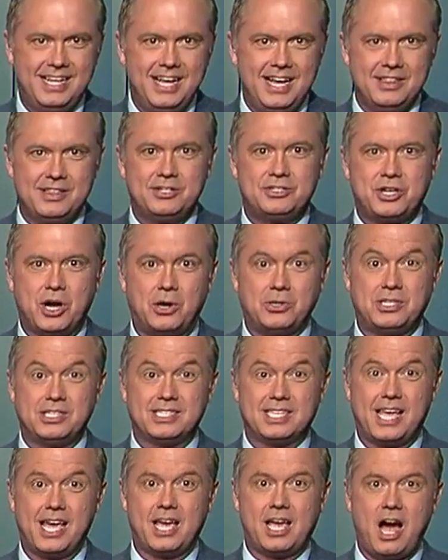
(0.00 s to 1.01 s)
The
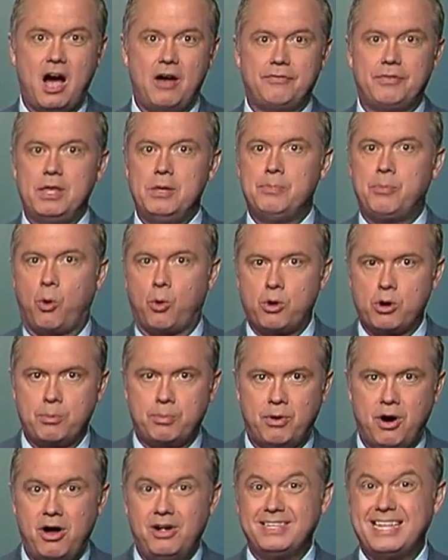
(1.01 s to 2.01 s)
Trojans kick off the border
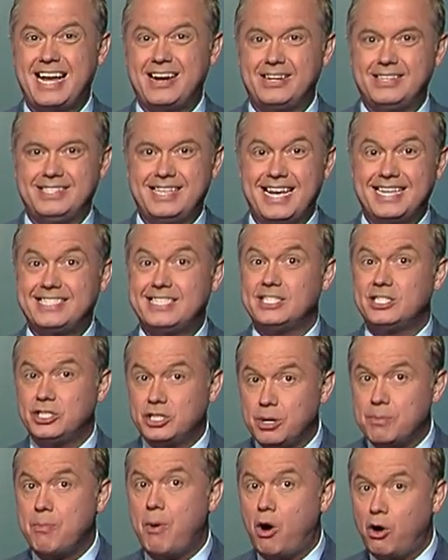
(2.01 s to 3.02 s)
brawl down in Texas
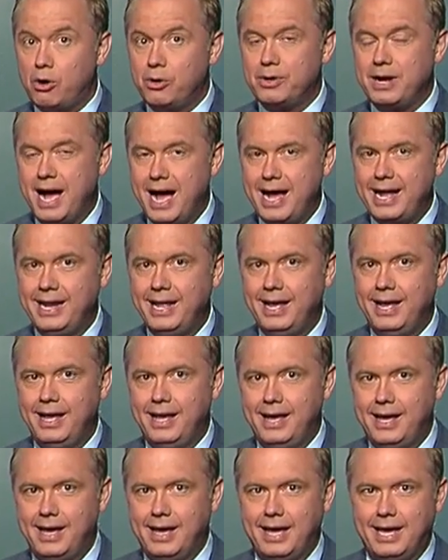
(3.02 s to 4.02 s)
tomorrow night
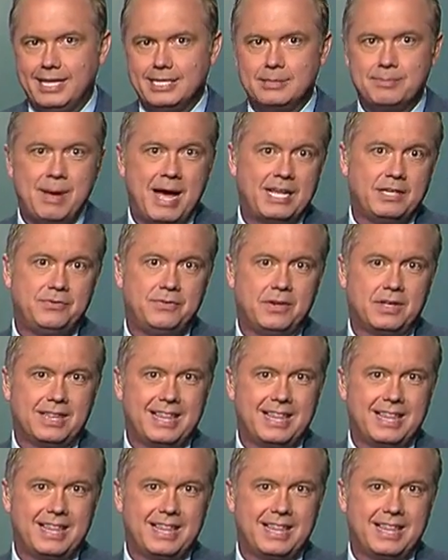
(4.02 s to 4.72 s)
against Mansfield